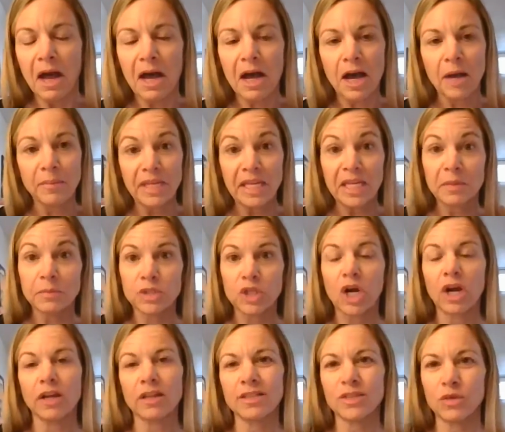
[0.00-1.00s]

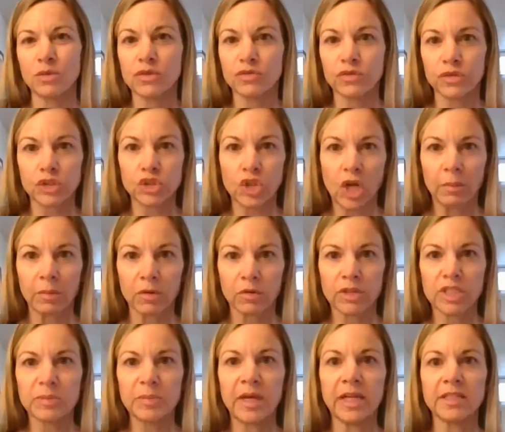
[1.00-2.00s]
EMDR, it's used for trauma
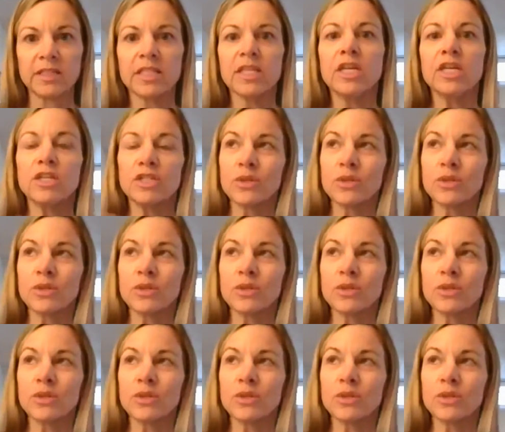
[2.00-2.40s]
response.